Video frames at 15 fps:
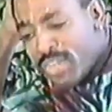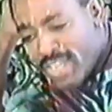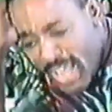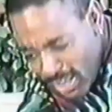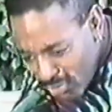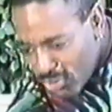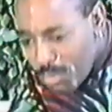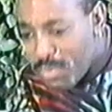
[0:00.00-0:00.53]

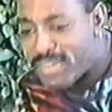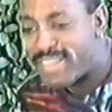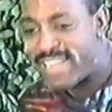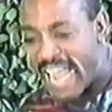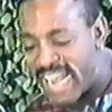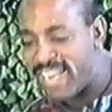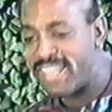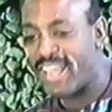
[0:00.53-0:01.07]
Yes, you were
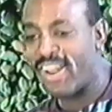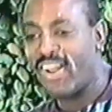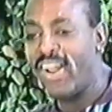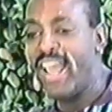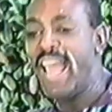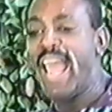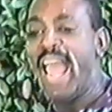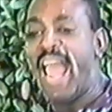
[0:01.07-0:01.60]
standing there.
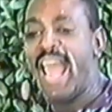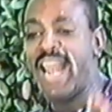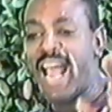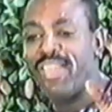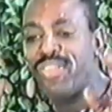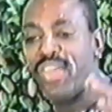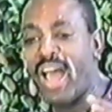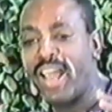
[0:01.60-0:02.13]
And
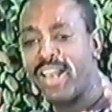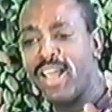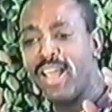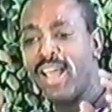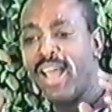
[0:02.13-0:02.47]
I thought,